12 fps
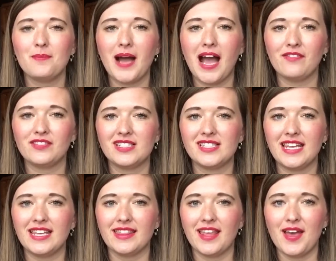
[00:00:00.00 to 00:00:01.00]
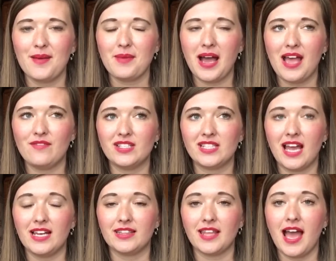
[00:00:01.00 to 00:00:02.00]
But after seeing them, I've
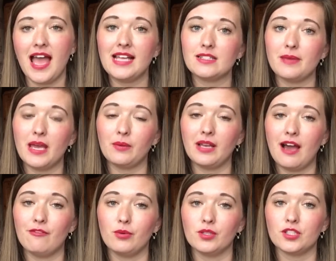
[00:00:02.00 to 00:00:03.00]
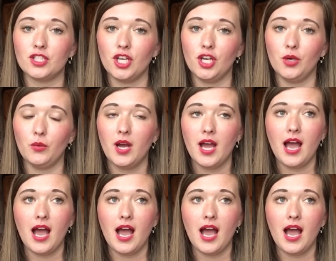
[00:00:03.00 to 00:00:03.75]
decided that Esme will have one too,